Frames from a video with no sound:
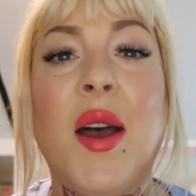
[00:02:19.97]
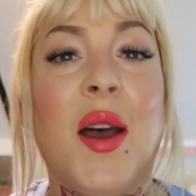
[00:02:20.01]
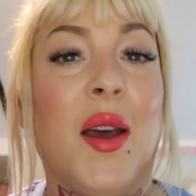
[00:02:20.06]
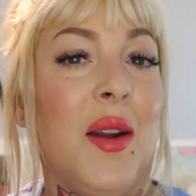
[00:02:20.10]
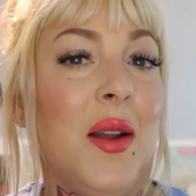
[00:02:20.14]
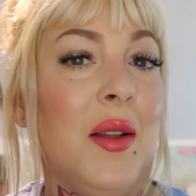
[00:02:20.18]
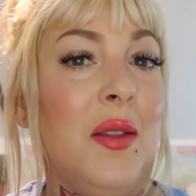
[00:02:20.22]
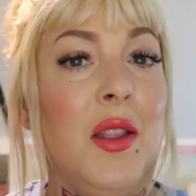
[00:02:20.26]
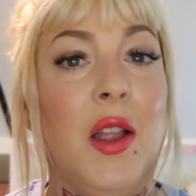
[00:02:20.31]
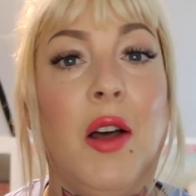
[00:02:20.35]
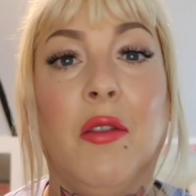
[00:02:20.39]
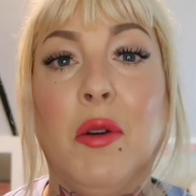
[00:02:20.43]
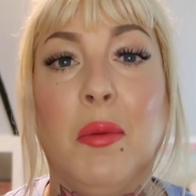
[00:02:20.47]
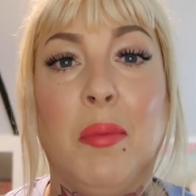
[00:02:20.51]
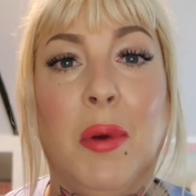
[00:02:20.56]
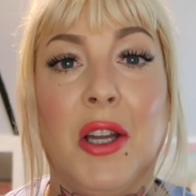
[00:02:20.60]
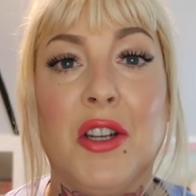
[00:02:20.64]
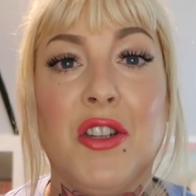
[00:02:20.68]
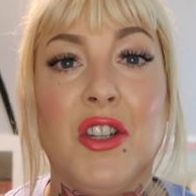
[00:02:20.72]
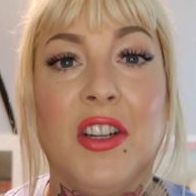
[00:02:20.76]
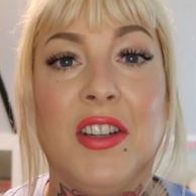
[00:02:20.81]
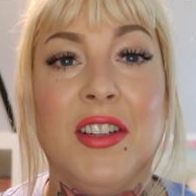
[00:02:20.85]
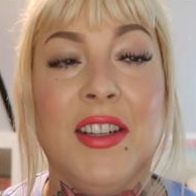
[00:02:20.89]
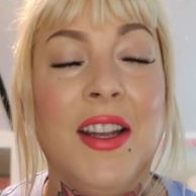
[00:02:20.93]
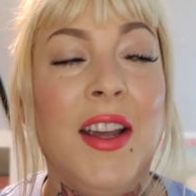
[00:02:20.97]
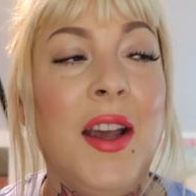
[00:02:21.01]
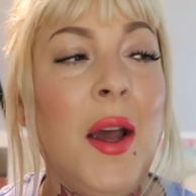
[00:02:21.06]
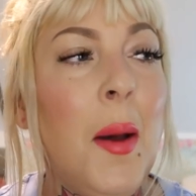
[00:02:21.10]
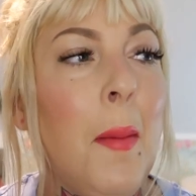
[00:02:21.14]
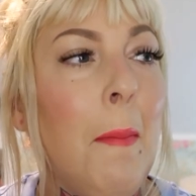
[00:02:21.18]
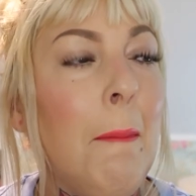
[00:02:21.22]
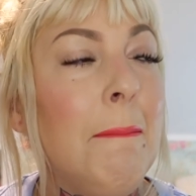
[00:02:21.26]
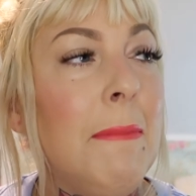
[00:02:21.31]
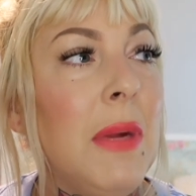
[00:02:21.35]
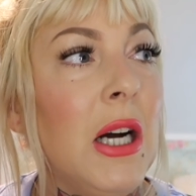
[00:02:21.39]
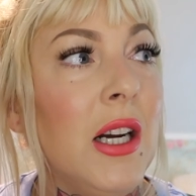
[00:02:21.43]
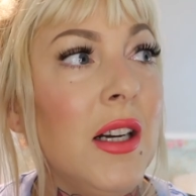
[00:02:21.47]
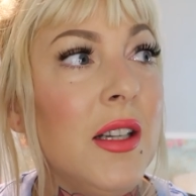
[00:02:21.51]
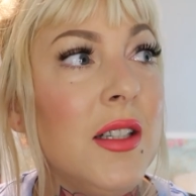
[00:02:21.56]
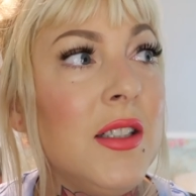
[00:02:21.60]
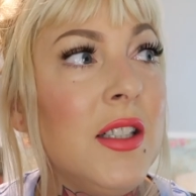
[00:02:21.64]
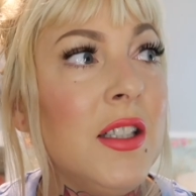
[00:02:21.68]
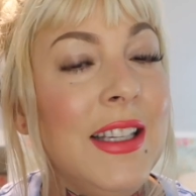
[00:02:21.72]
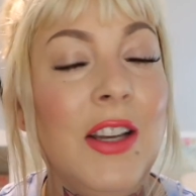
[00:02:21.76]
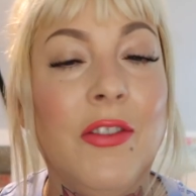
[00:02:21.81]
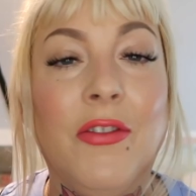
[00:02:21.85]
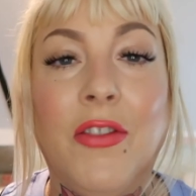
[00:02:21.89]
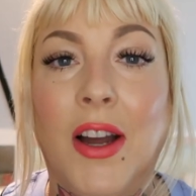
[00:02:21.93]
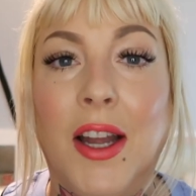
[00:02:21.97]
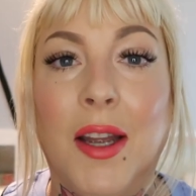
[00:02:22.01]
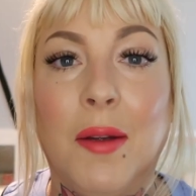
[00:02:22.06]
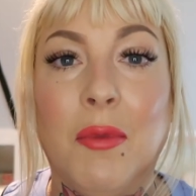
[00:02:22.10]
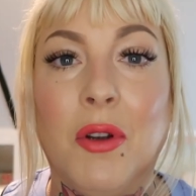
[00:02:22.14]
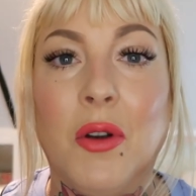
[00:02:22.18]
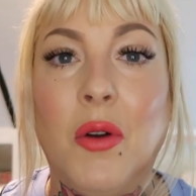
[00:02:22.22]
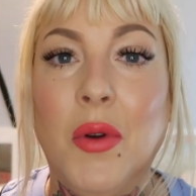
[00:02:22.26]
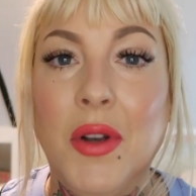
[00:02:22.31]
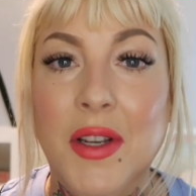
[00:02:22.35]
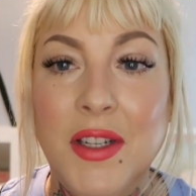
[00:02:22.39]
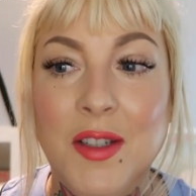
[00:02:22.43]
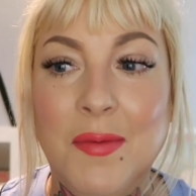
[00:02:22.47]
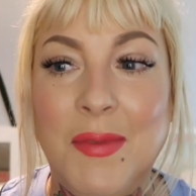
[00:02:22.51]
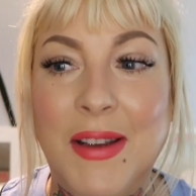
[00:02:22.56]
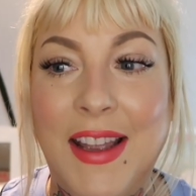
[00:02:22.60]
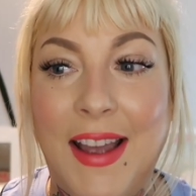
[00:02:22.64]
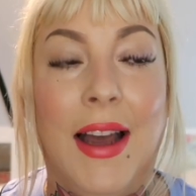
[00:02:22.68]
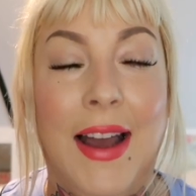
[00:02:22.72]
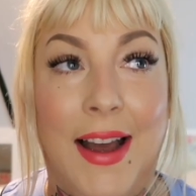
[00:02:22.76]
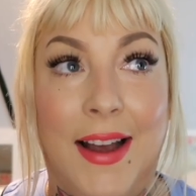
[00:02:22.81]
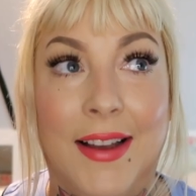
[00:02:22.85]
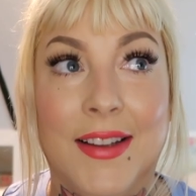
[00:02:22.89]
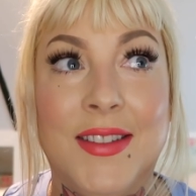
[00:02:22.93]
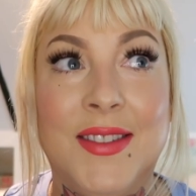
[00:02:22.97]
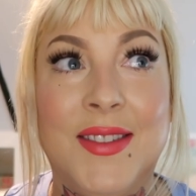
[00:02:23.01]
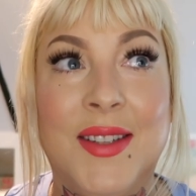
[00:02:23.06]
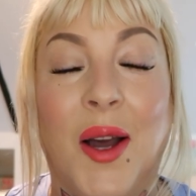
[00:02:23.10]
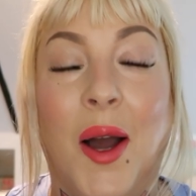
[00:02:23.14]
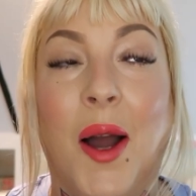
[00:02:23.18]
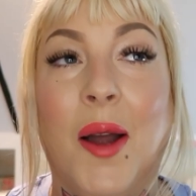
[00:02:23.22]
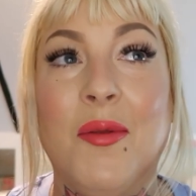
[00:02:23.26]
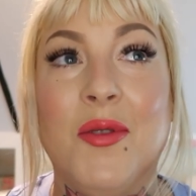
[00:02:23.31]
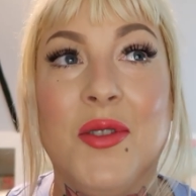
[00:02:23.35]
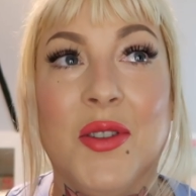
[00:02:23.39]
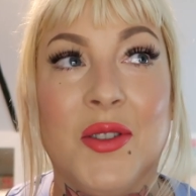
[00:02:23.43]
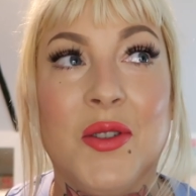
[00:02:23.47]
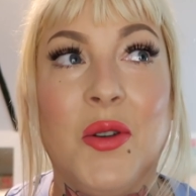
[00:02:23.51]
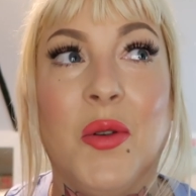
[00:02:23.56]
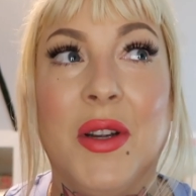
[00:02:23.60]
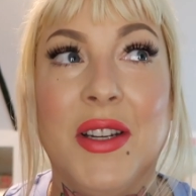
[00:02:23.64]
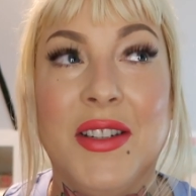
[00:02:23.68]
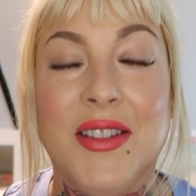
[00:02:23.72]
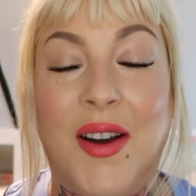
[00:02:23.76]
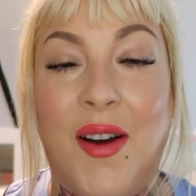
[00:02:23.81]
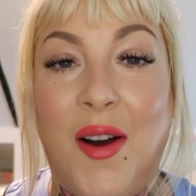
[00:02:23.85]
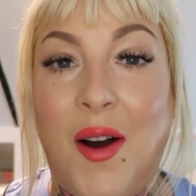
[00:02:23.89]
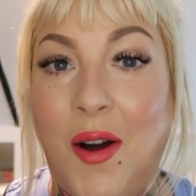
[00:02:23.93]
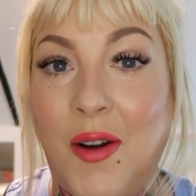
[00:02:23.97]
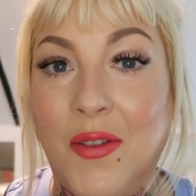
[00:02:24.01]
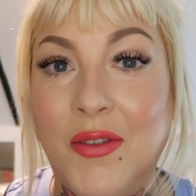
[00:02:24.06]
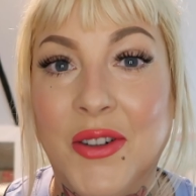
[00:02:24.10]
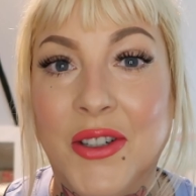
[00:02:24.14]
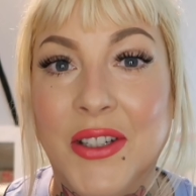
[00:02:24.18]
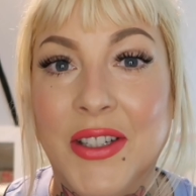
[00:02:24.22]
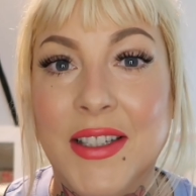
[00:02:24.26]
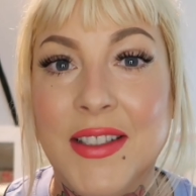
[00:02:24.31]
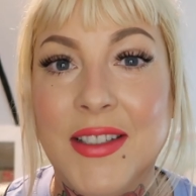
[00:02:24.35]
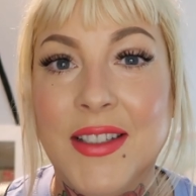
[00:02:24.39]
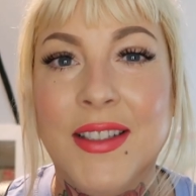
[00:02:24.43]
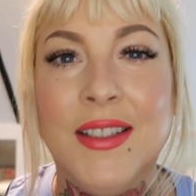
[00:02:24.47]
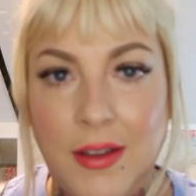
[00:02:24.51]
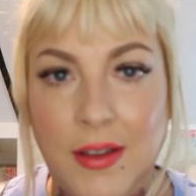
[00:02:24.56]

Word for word: and I love a budget. But if I'm going to be asked, I'm just going to offer it.